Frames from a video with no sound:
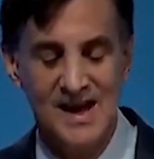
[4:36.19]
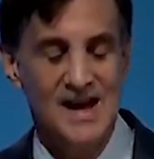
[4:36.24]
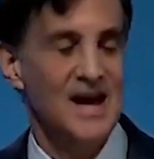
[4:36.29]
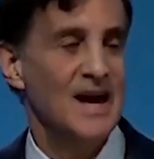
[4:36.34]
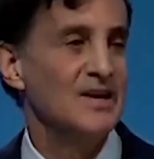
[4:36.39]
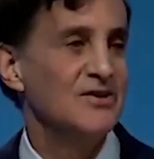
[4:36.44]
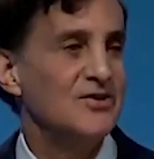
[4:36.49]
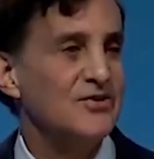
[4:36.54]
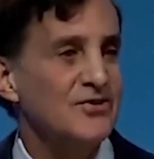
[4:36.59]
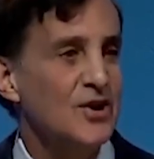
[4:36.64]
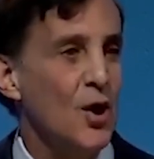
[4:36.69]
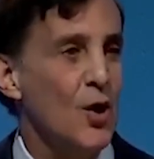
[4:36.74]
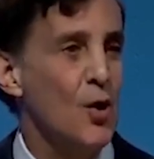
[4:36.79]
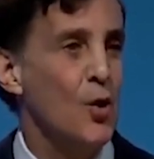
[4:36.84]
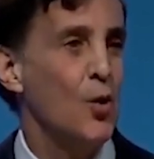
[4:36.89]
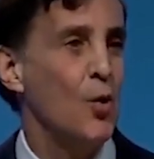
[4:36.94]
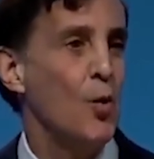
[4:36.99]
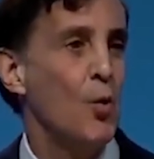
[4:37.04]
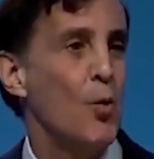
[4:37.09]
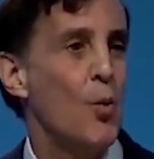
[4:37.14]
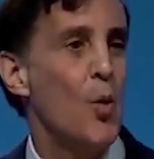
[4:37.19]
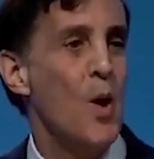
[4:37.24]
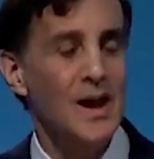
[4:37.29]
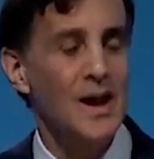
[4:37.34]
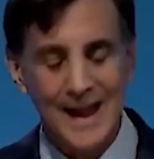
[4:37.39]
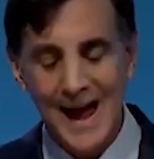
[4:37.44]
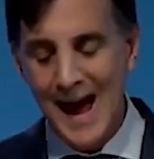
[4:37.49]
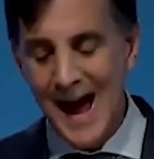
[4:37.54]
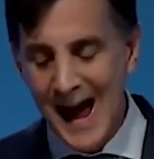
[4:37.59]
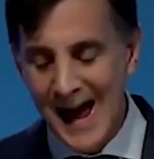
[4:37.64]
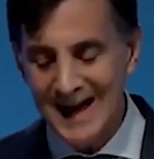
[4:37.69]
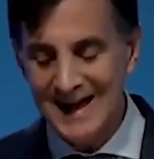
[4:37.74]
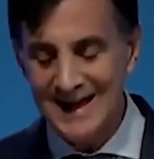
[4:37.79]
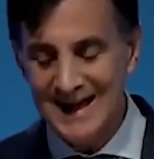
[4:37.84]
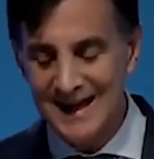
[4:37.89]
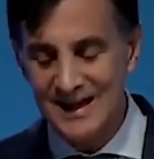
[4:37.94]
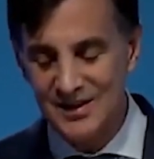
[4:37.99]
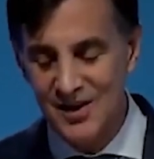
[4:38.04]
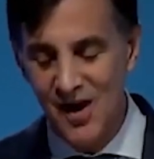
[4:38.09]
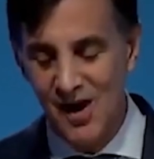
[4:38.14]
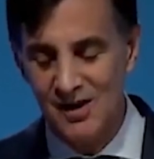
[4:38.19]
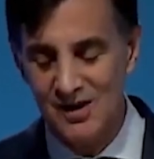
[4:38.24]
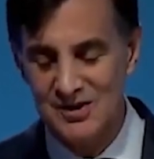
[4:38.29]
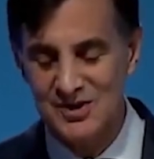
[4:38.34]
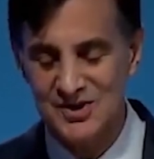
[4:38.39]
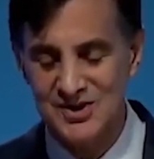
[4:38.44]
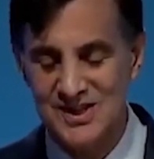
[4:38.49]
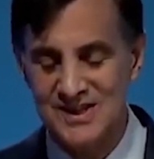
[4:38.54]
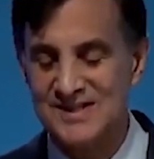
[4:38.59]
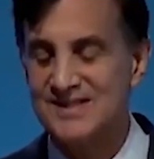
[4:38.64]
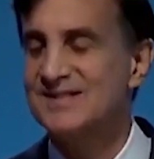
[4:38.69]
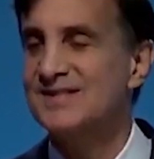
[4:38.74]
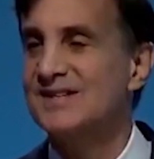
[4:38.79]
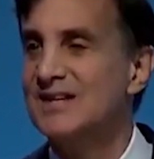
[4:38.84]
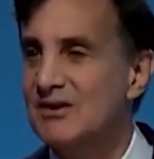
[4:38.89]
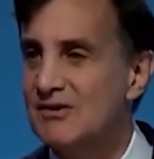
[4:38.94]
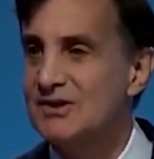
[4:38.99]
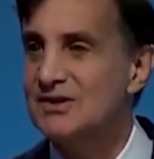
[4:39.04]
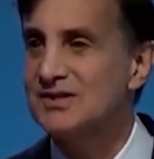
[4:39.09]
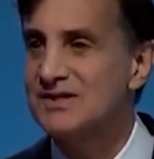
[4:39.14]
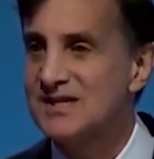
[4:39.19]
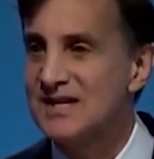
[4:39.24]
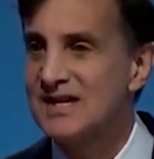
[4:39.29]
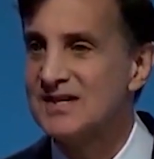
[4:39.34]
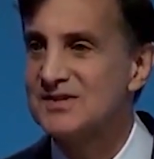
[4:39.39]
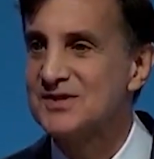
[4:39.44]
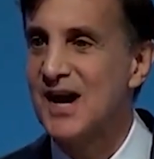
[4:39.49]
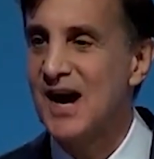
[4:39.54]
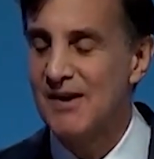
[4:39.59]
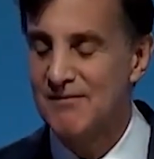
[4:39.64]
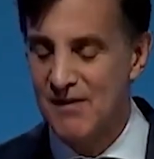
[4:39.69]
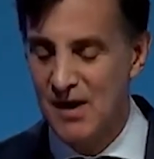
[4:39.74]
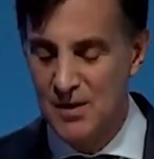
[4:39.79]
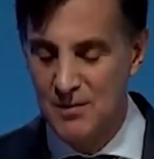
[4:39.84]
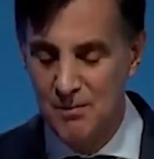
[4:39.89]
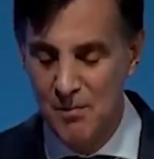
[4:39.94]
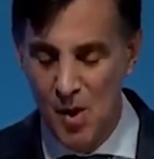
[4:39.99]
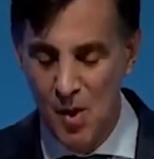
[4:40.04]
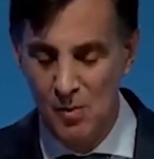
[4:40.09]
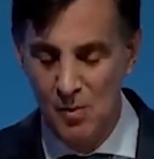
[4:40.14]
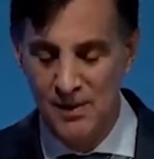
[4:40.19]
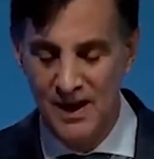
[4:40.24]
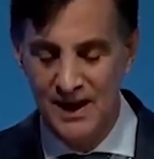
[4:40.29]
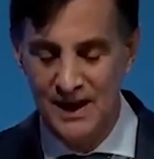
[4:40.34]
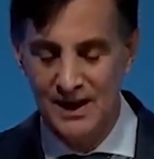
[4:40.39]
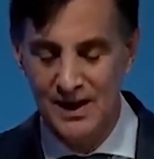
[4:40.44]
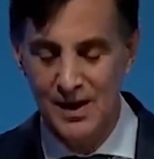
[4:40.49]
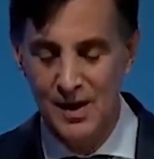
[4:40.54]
And so, while I acknowledge the seriousness of our moment,